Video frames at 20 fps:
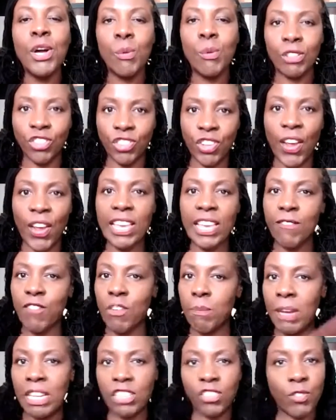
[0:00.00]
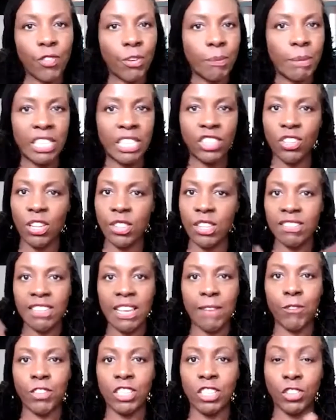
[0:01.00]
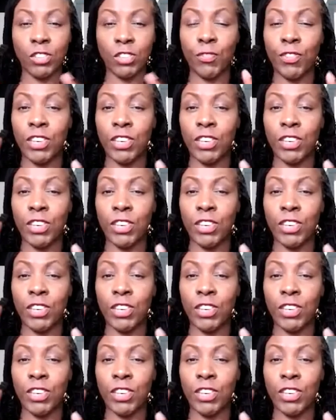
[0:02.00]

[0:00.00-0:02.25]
We're sharing information from each other's energy